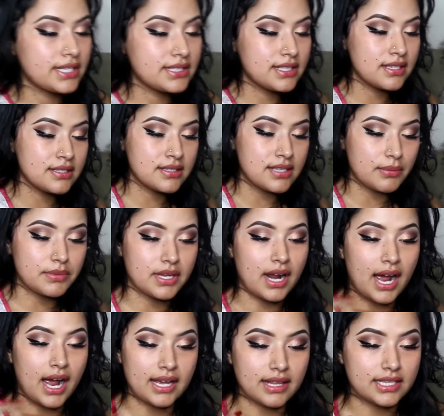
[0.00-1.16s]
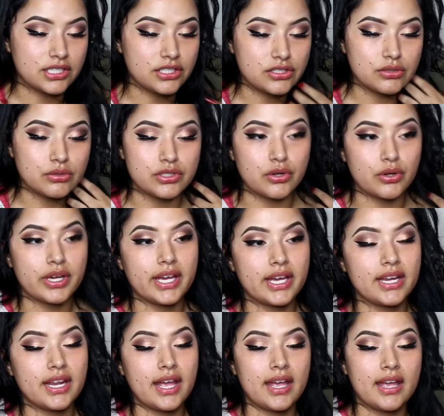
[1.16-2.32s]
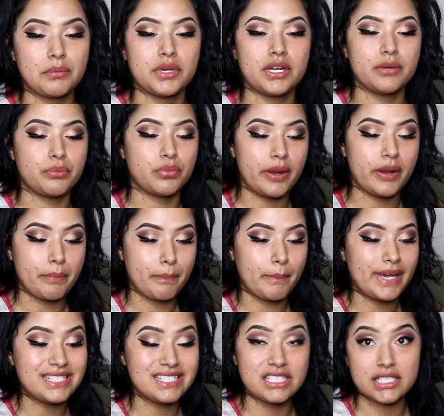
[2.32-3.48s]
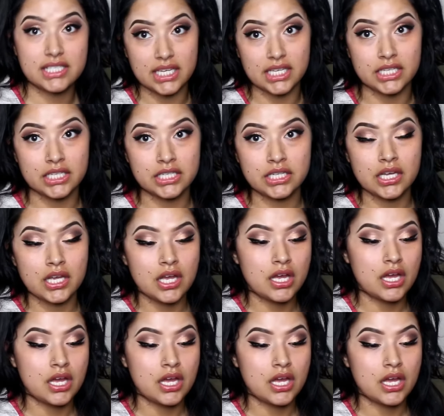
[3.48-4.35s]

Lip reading: Okay. Next stuff that I like to do is go ahead and I'm